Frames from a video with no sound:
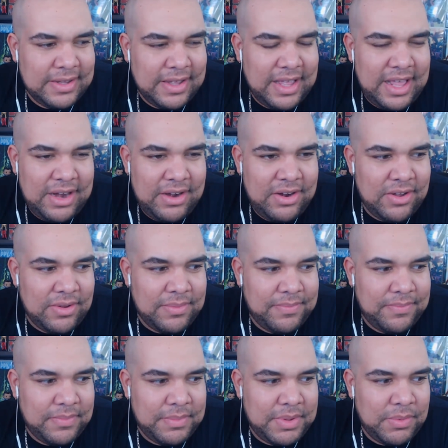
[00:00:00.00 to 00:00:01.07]
I don't know.
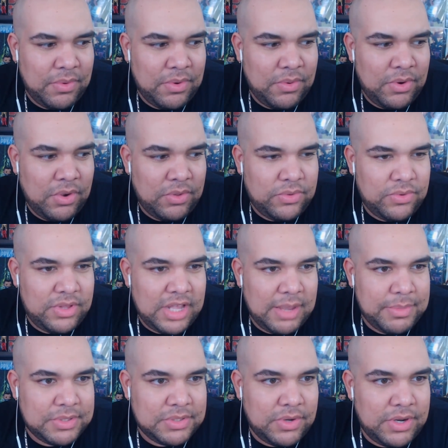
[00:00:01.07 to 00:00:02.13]
I mean, we'll go through the
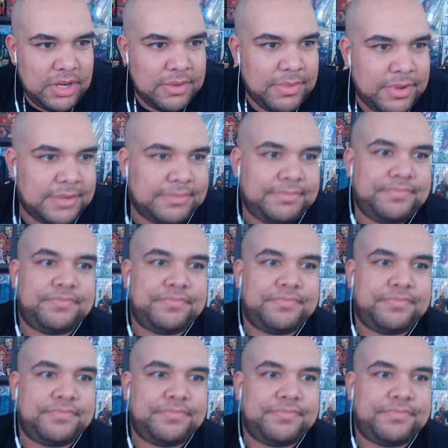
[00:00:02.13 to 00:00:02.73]
episode here, but